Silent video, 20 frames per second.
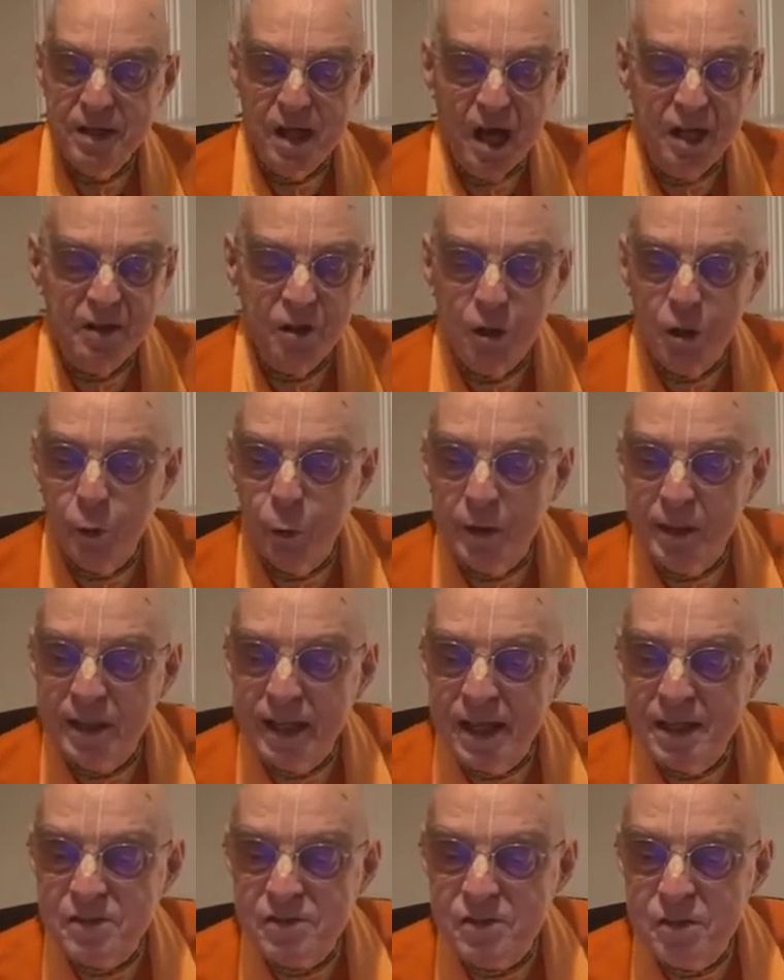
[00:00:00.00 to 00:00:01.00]
not go
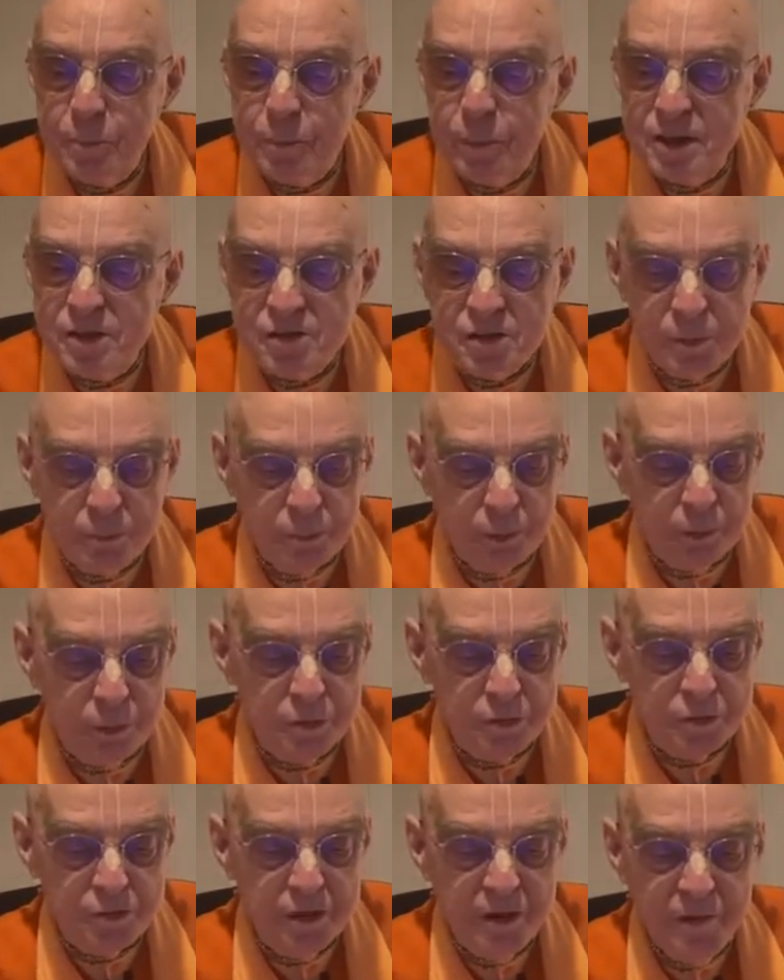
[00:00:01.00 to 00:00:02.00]
against the
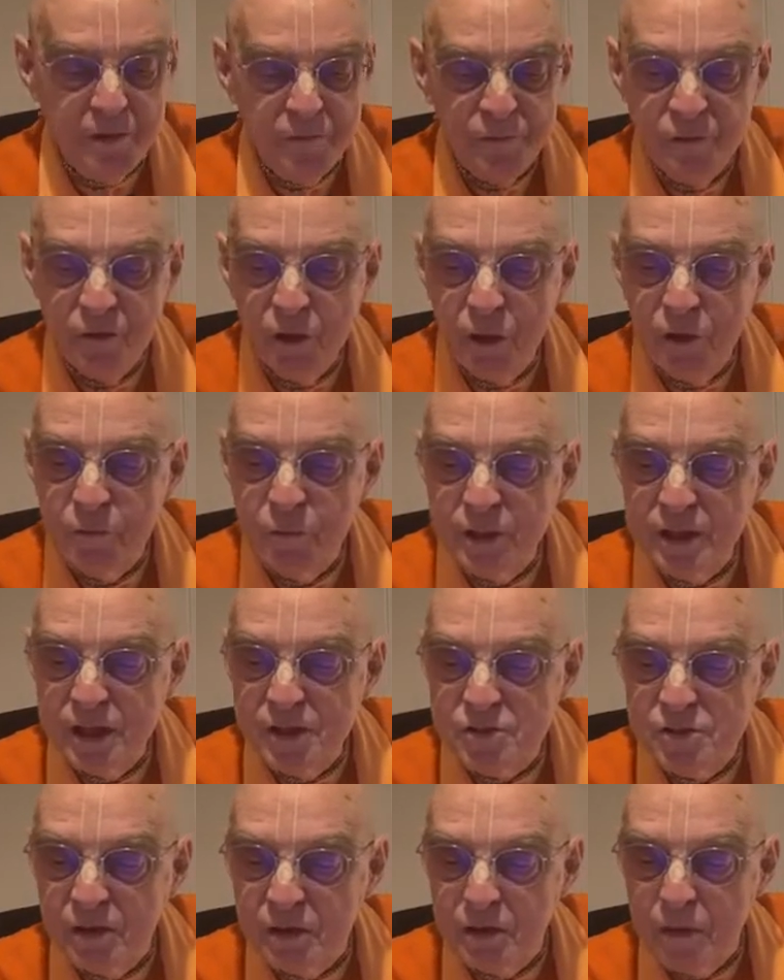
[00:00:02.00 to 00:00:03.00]
principles of
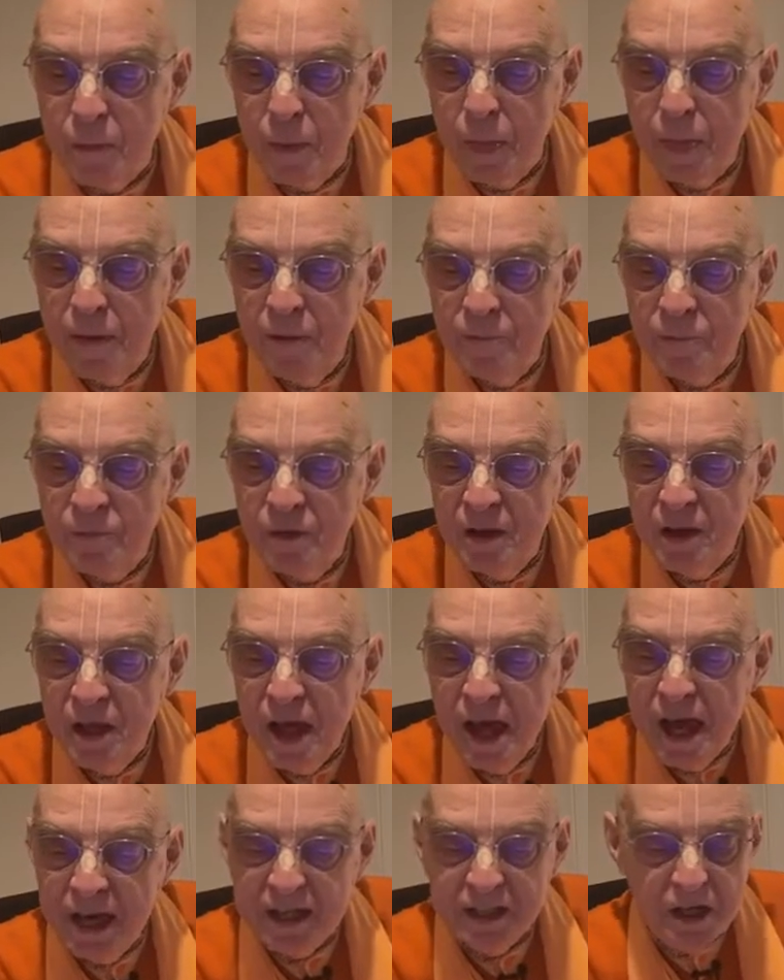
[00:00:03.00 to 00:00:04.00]
religion,
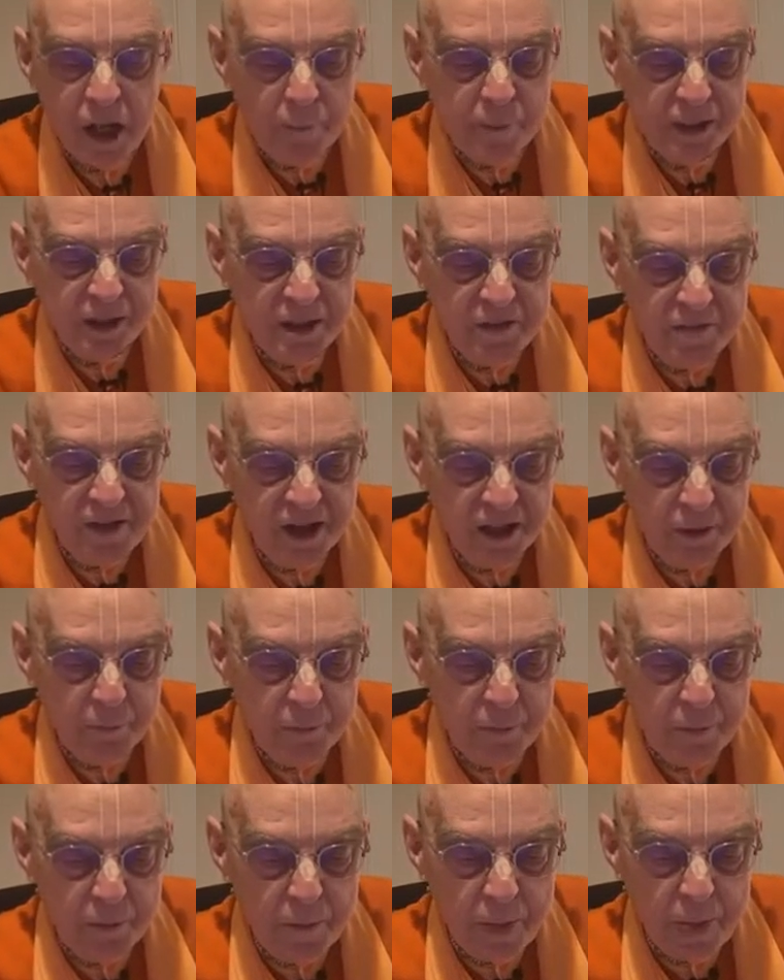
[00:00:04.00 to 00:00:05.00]
economic
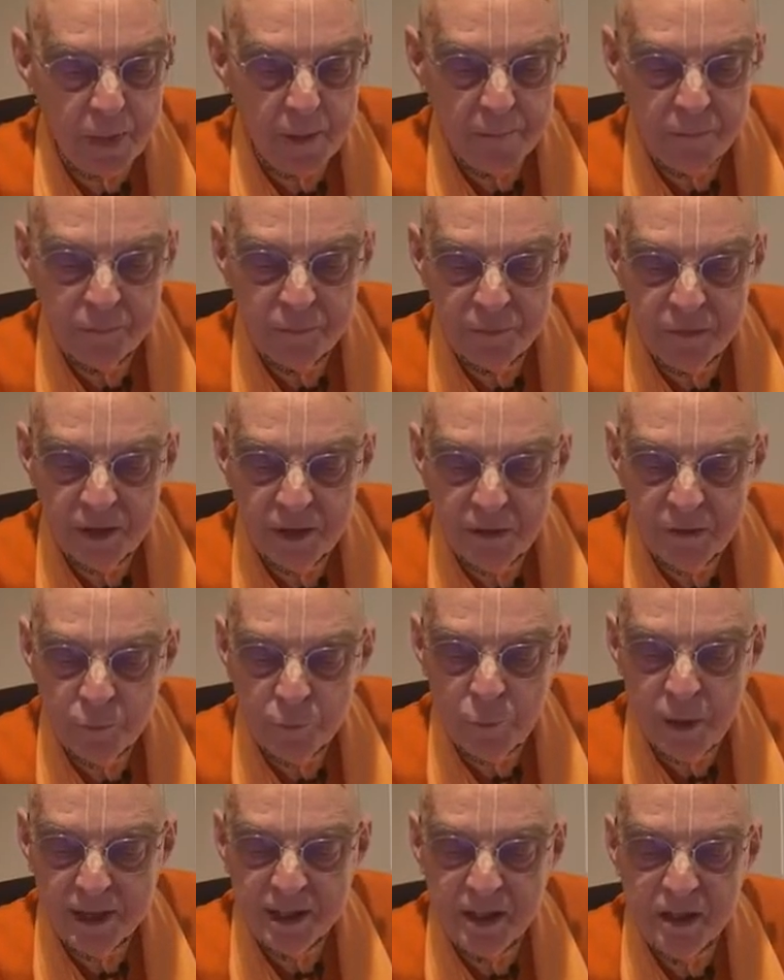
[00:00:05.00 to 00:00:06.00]
development,
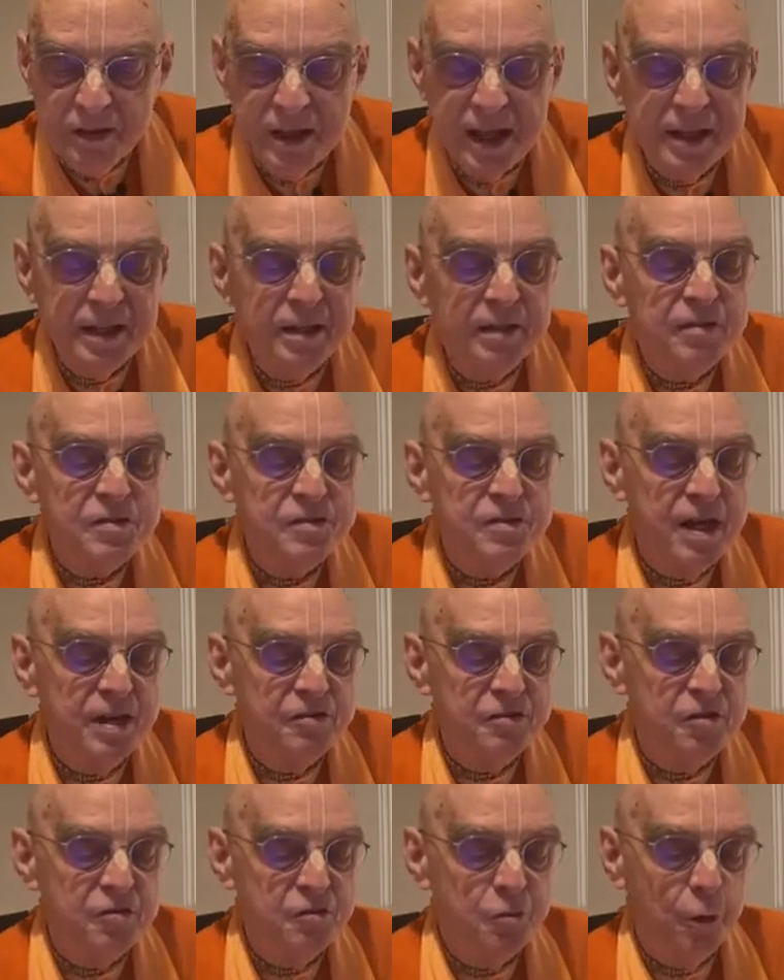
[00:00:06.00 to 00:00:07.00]
regulated
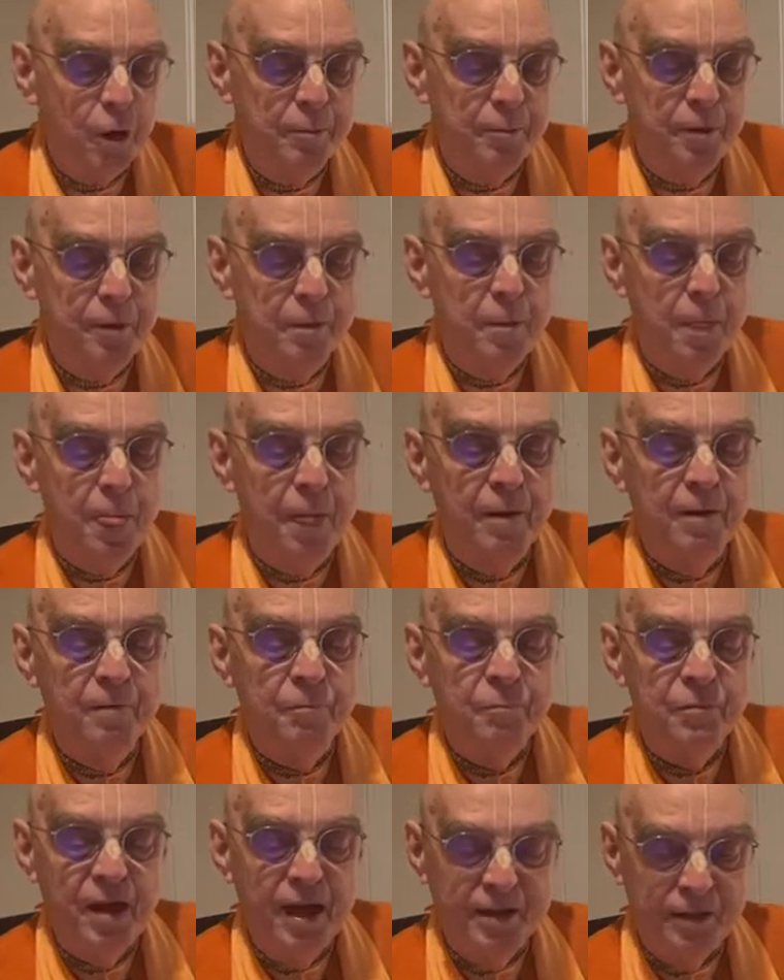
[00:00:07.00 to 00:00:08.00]
sense enjoyment,
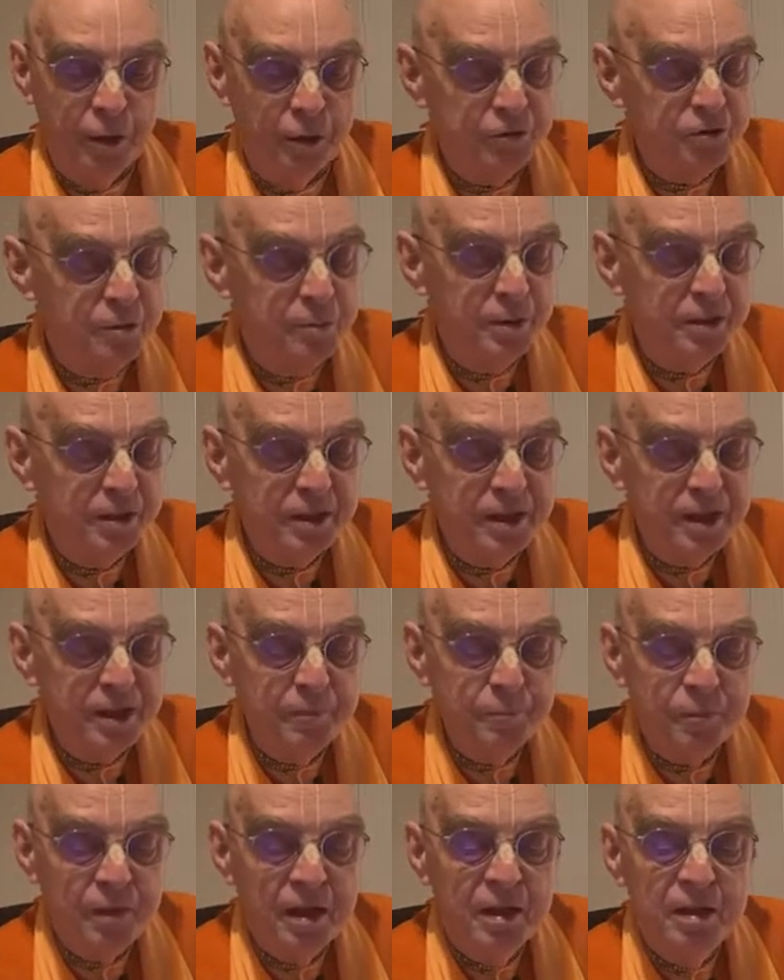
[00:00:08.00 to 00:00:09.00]
and ultimately
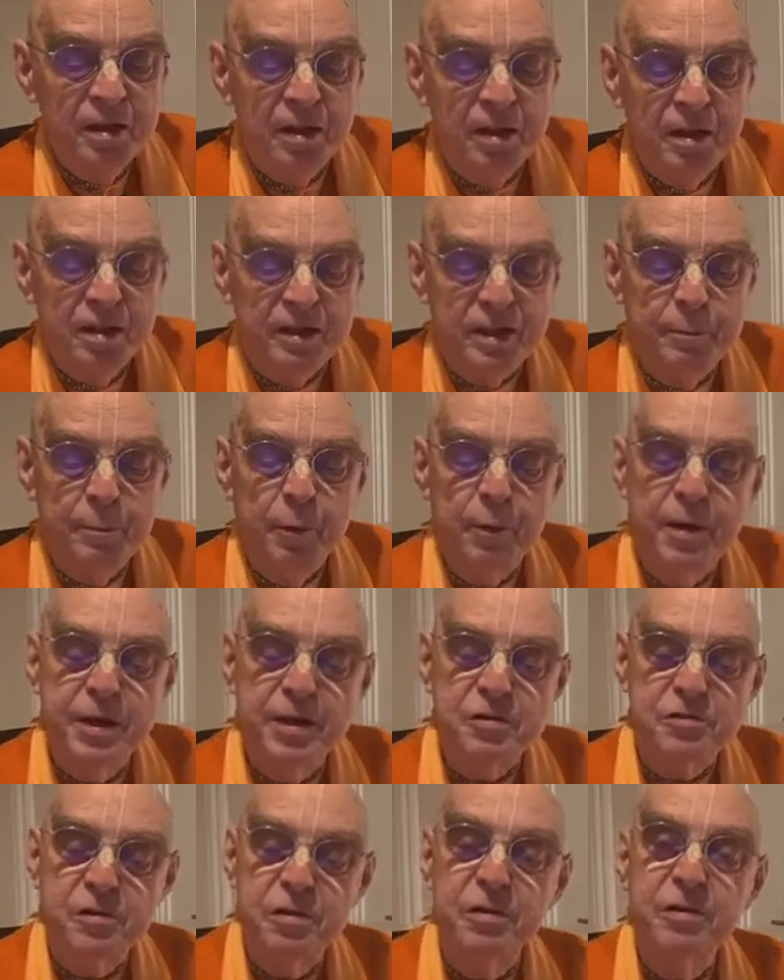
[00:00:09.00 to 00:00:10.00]

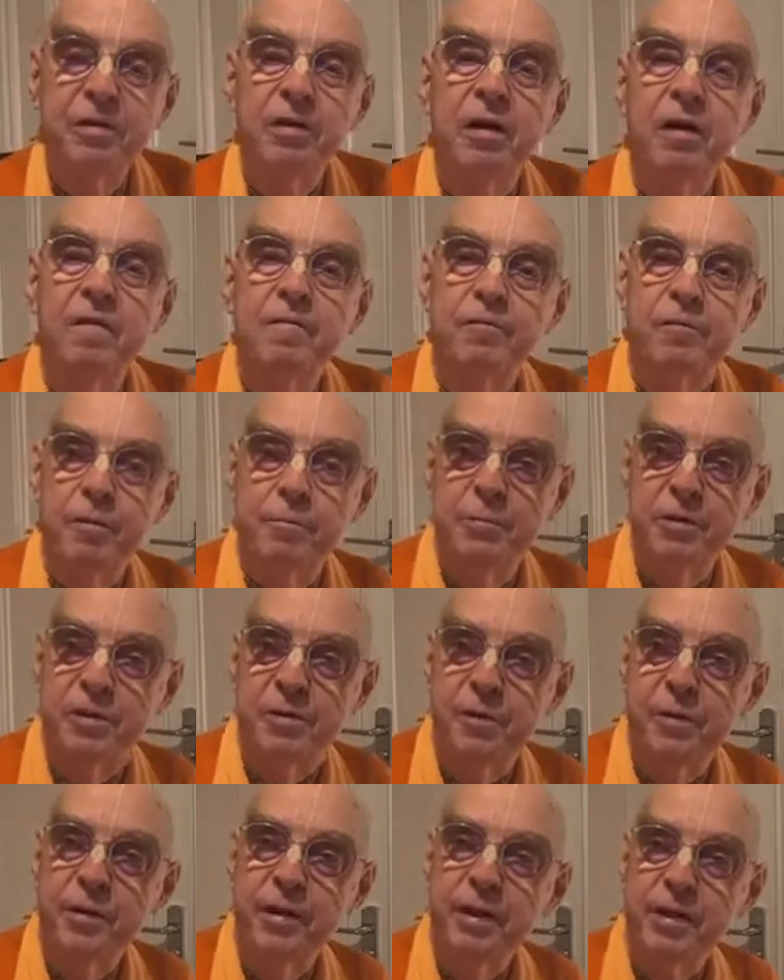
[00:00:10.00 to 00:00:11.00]
liberation from
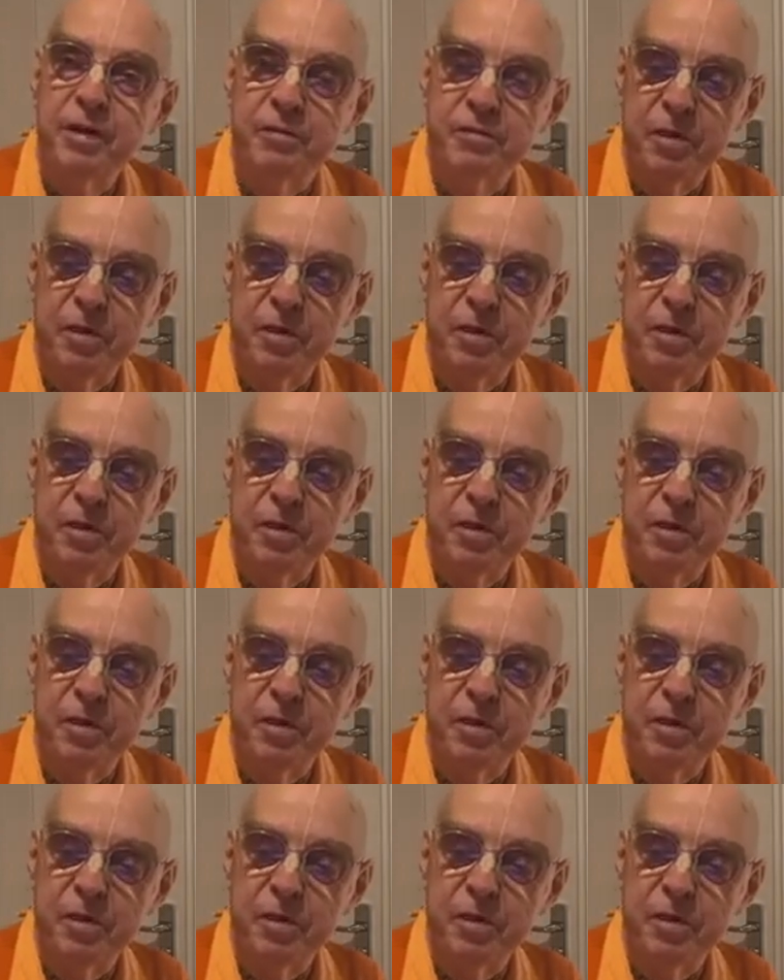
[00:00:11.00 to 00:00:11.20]
material